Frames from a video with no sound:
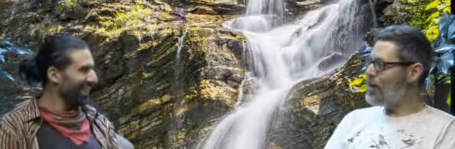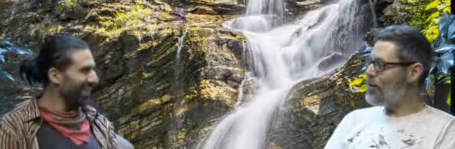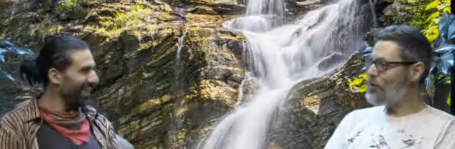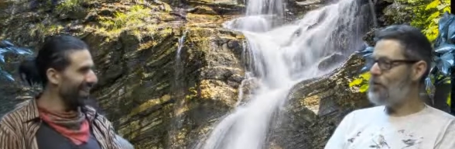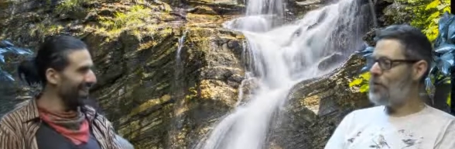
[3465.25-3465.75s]
Speaker 1: And we
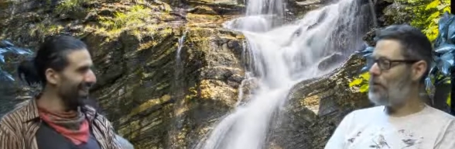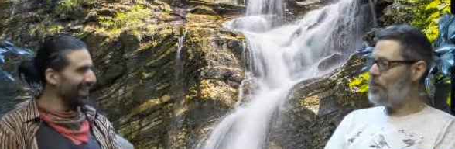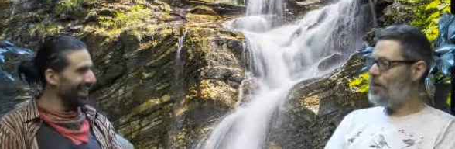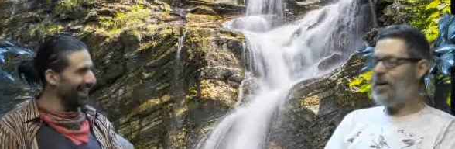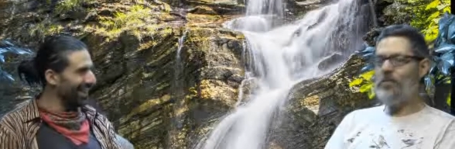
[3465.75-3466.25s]
hours, will.
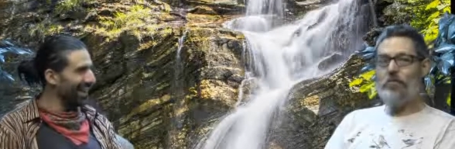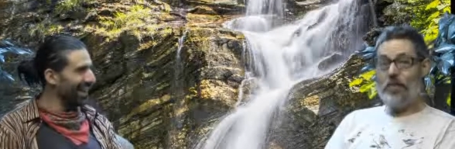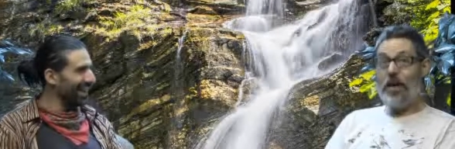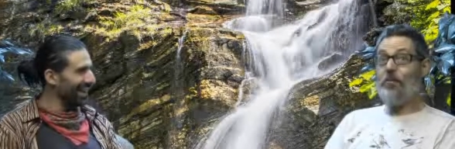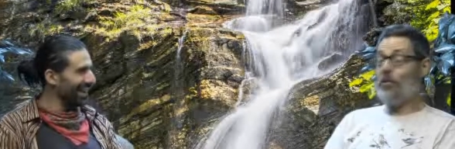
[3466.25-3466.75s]
we have.
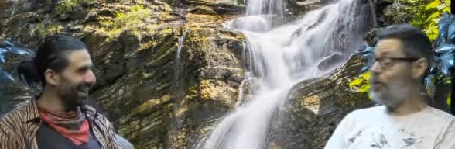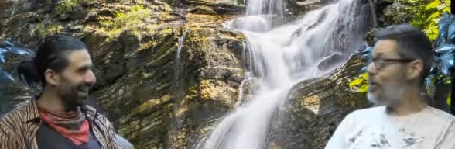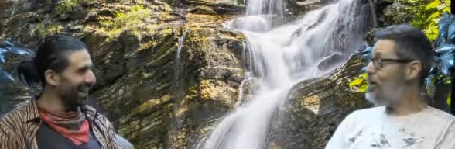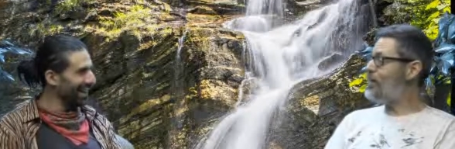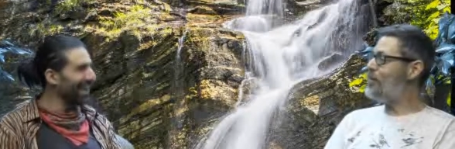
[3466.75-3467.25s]
Yeah, yeah we
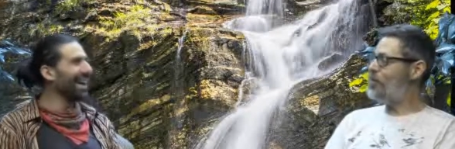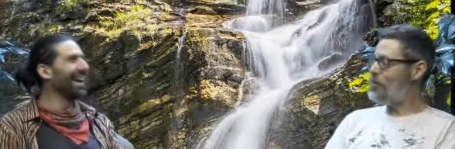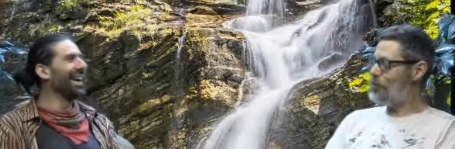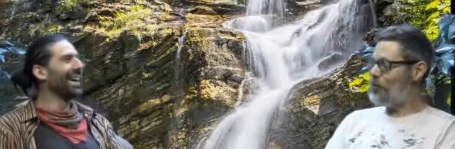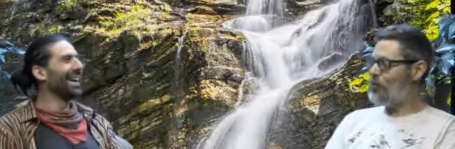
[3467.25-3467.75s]
will.
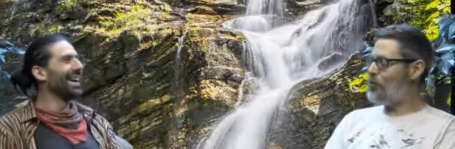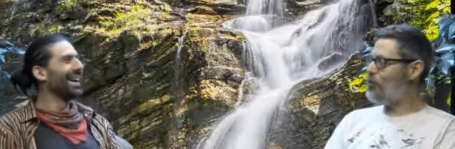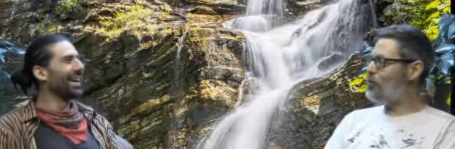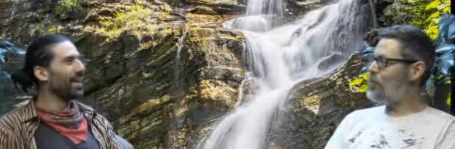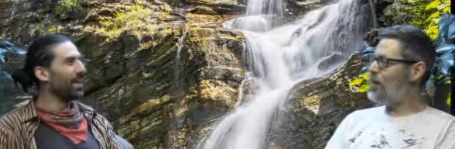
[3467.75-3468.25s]
Yeah.
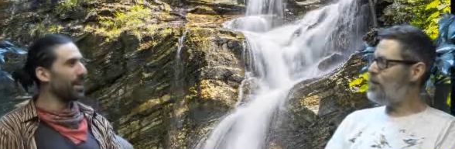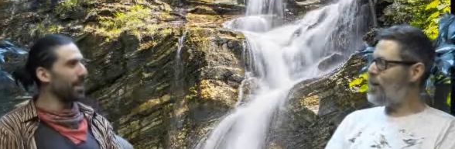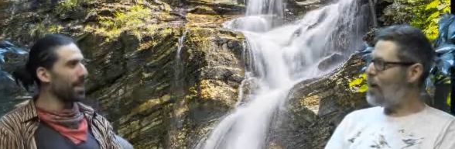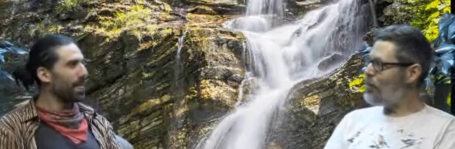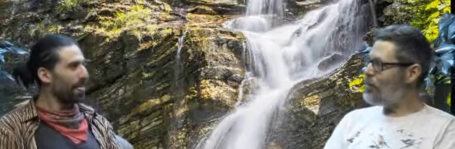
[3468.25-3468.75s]
Just spent an
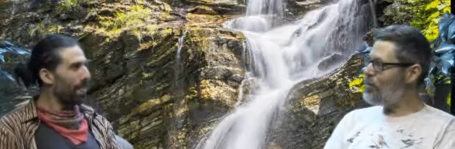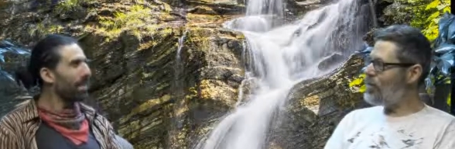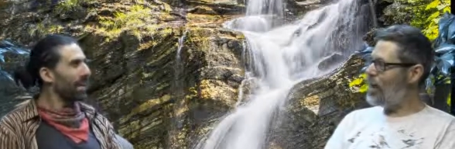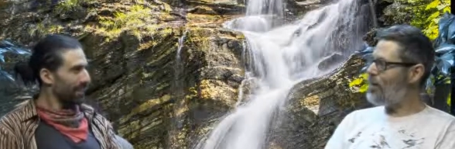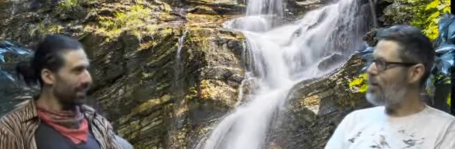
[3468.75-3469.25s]
hour doing
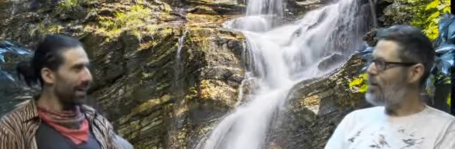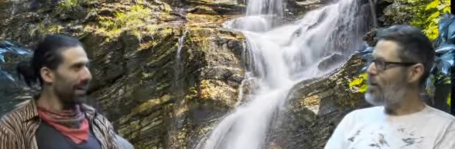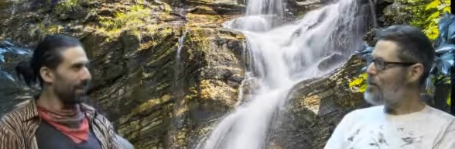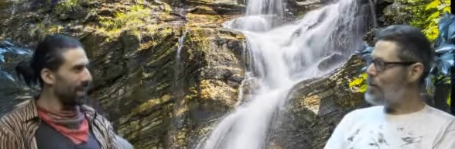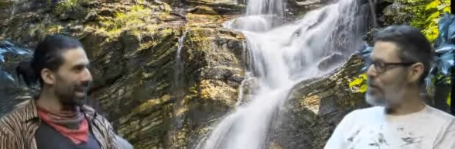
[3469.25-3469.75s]
that.
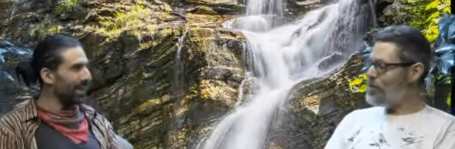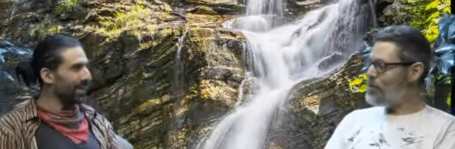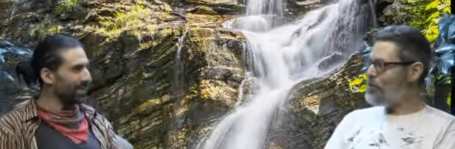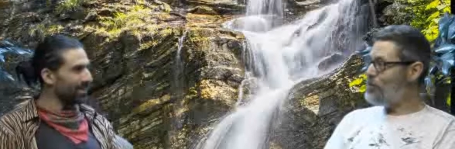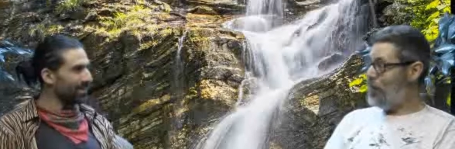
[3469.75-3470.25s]
Yeah. So this
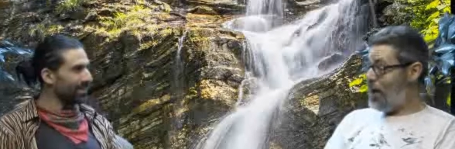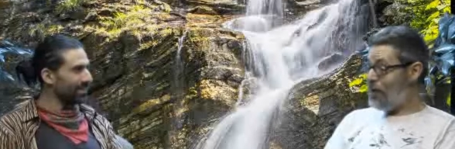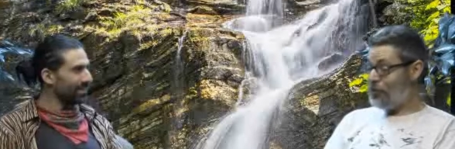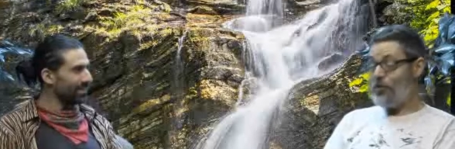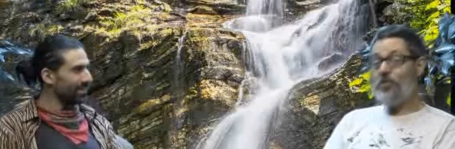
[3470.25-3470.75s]
you. is
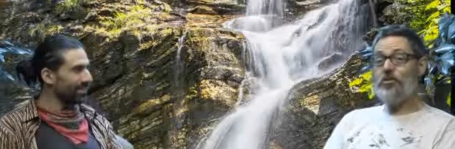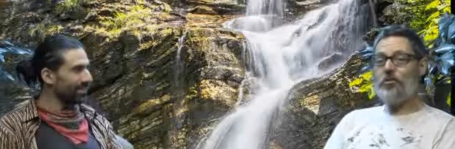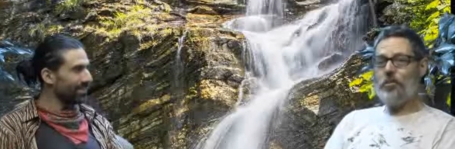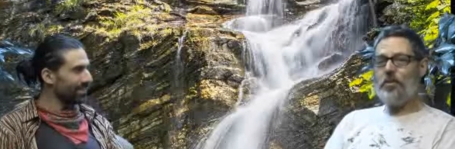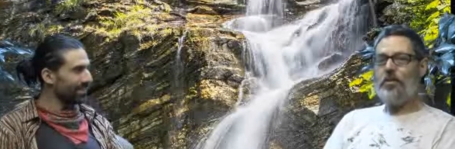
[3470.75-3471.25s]
yeah. So this
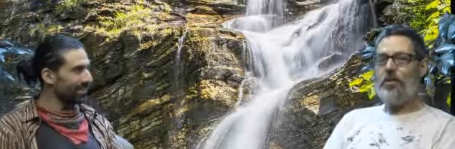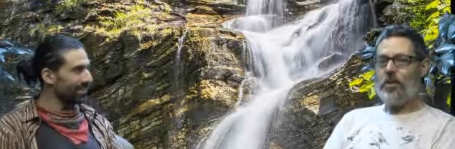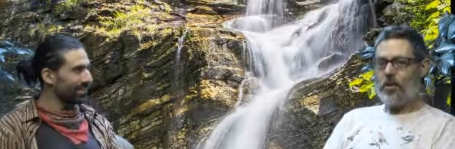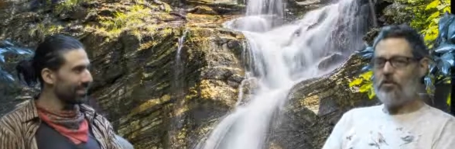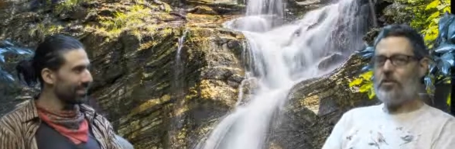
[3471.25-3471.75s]
has been
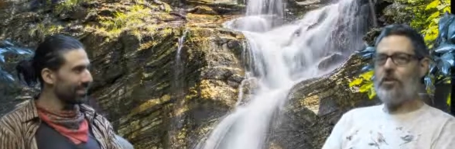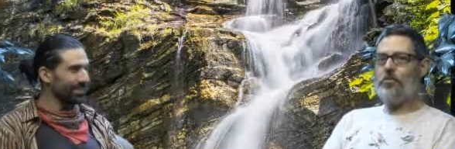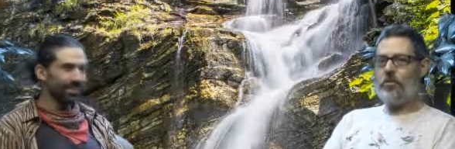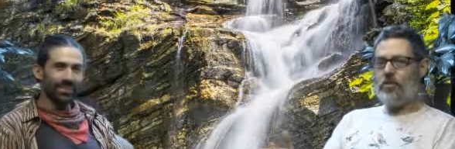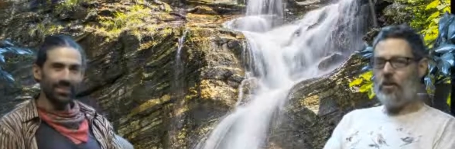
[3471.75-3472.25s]
Earth
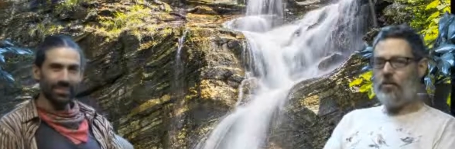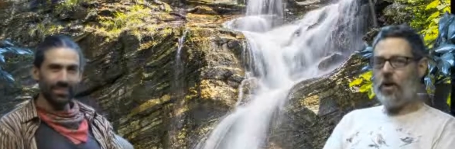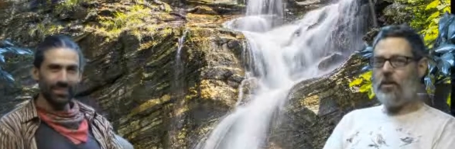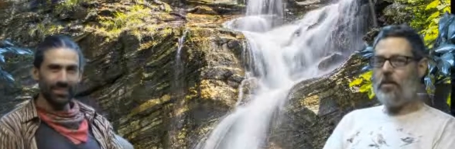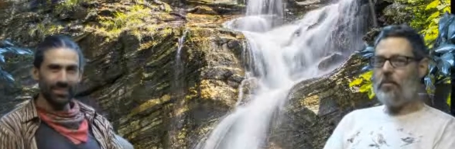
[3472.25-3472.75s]
Skills with Jeff
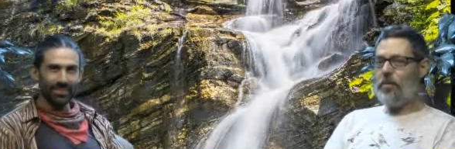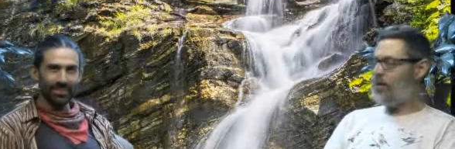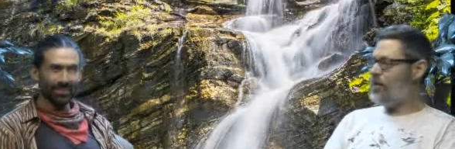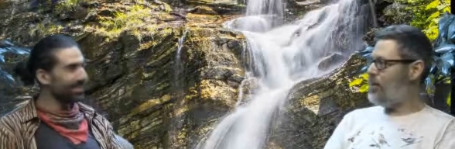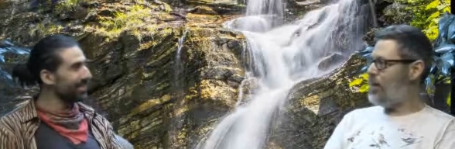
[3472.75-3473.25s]
Gottlieb
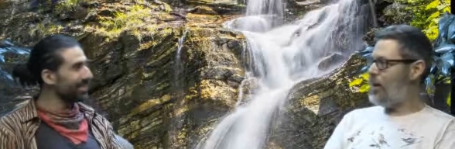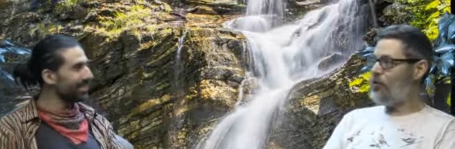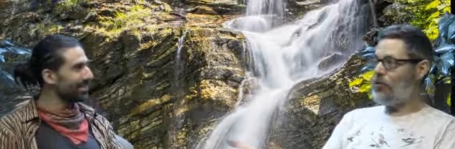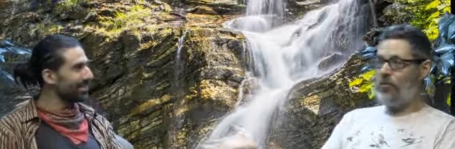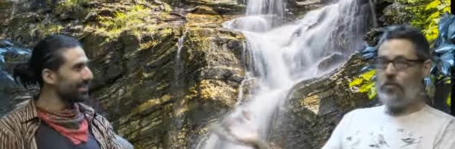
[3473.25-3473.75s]
and
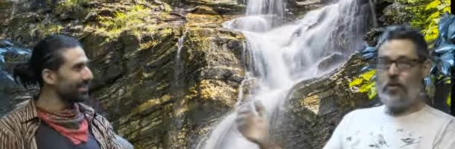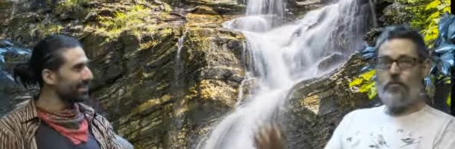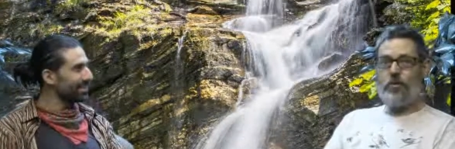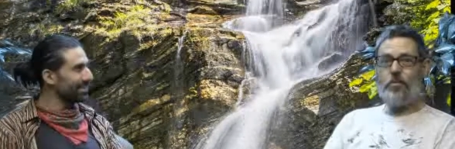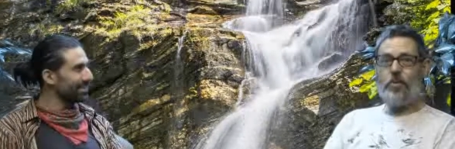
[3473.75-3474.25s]
guest Zev
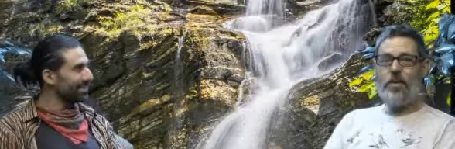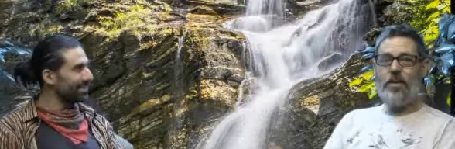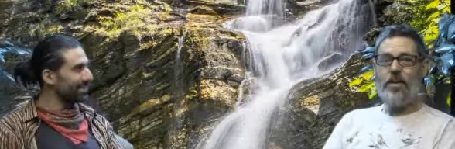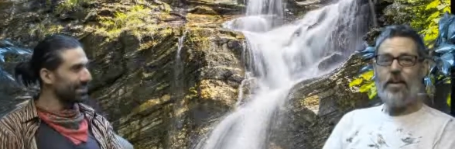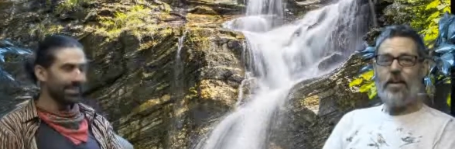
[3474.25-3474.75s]

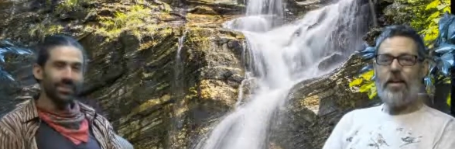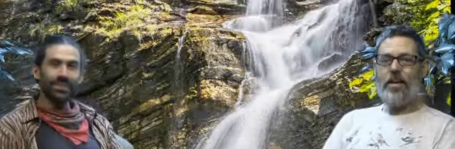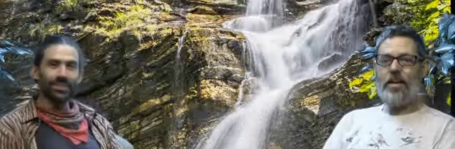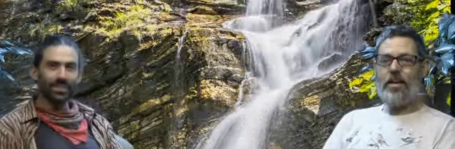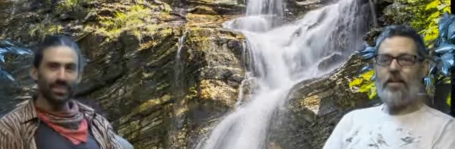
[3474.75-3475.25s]
Friedman,
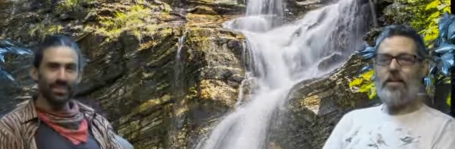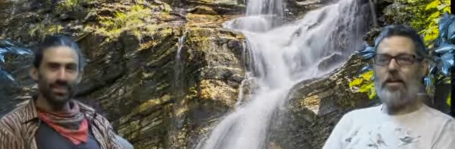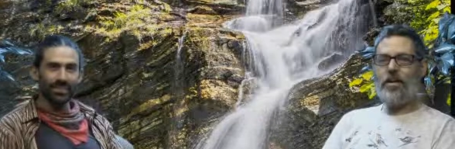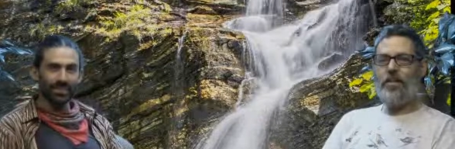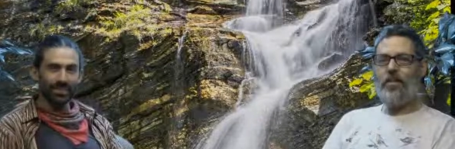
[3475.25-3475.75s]
and
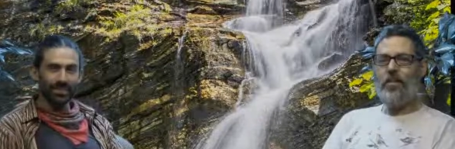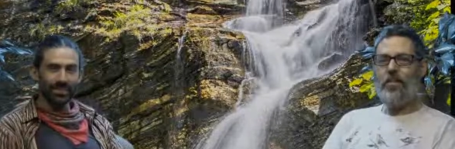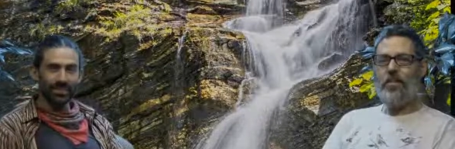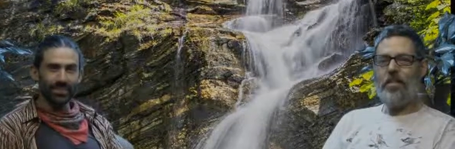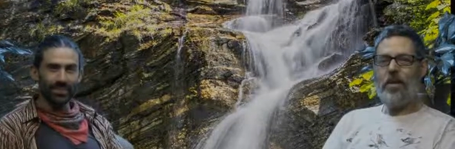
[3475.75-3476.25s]
uh,
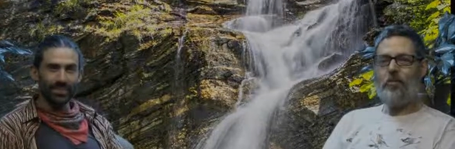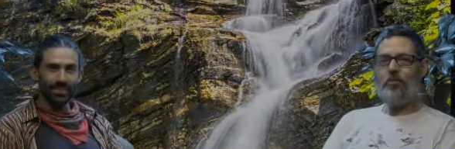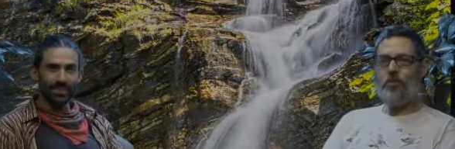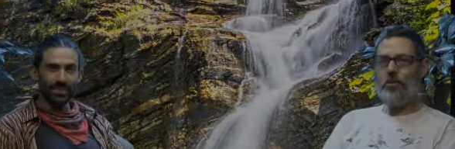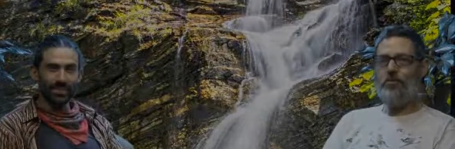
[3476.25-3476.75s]
that
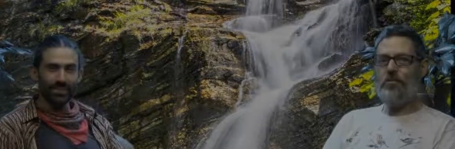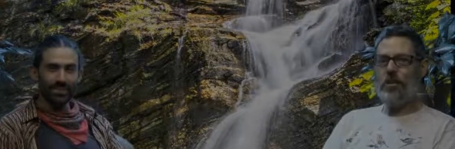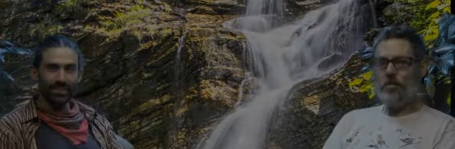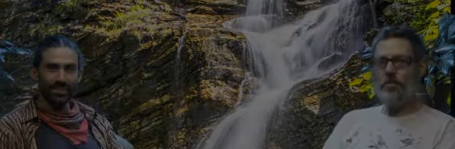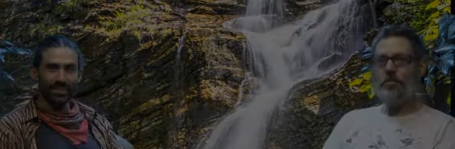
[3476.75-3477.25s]
was really
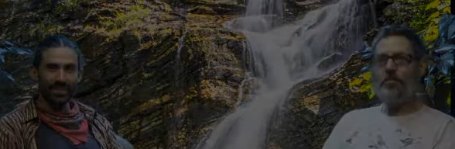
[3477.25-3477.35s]
fun.